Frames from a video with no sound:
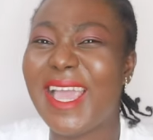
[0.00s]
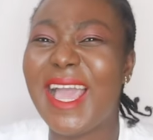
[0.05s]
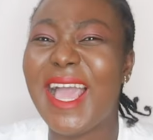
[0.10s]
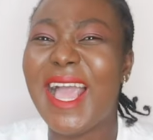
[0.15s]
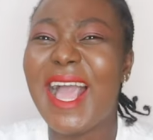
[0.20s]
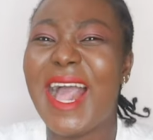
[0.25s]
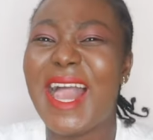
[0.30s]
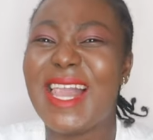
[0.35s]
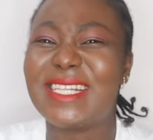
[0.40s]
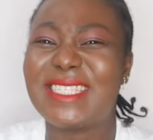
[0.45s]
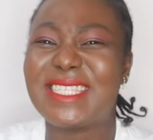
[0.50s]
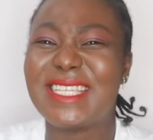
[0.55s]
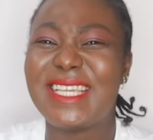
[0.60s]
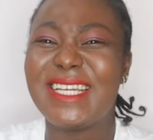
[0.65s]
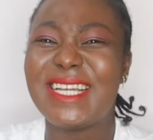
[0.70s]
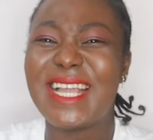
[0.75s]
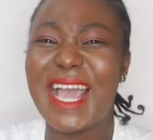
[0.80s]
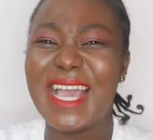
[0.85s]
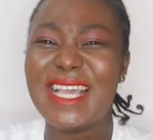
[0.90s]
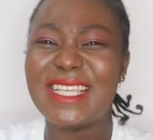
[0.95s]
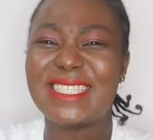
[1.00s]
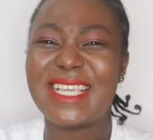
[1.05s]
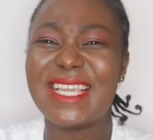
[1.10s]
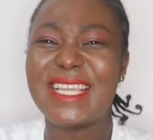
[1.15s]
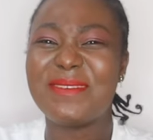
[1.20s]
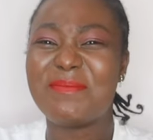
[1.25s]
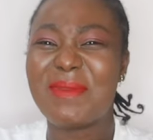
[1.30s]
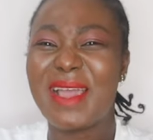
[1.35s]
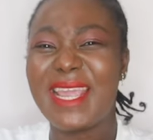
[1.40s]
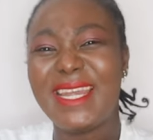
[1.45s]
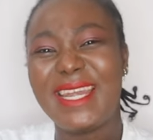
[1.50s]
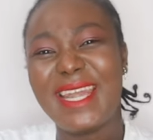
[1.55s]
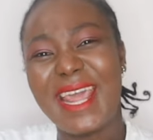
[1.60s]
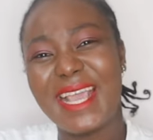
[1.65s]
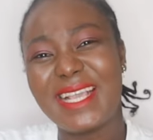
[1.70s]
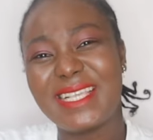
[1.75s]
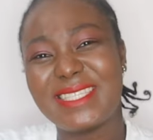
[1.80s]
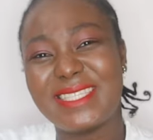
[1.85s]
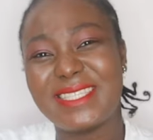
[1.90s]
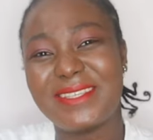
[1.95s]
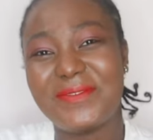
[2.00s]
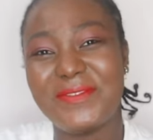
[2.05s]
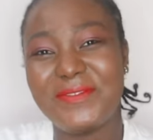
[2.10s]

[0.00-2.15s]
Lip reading: I'll see you guys in my next